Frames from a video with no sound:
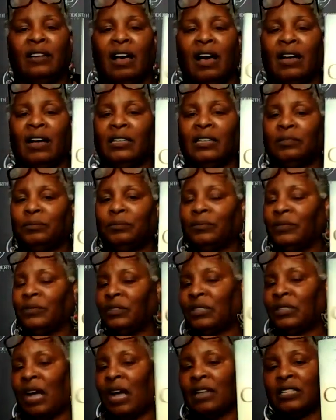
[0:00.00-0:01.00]

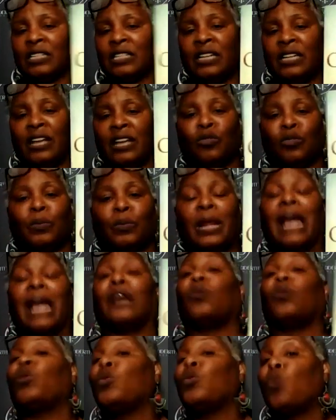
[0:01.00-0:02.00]
Dr. Daniel Black,
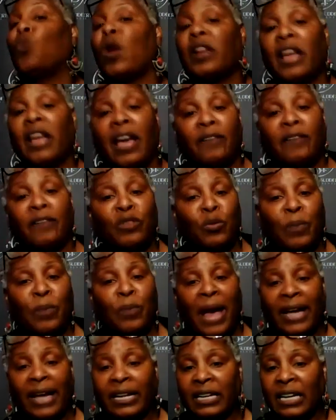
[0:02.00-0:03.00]
we want to have you
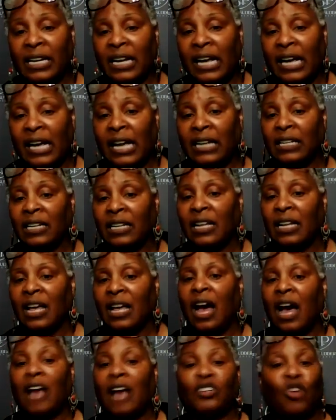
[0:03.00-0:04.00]
back again.
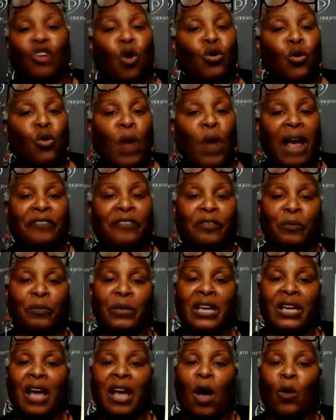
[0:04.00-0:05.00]
Don't Cry for
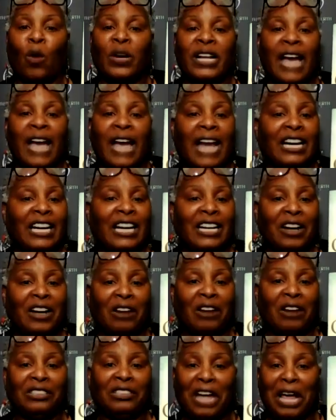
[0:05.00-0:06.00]
Me. I already got it in our
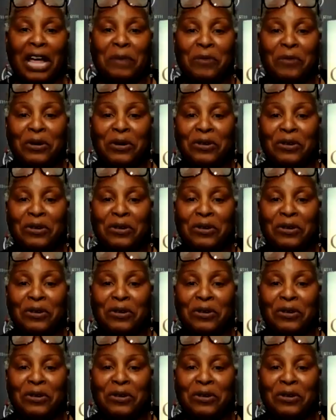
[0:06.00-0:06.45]
chamber.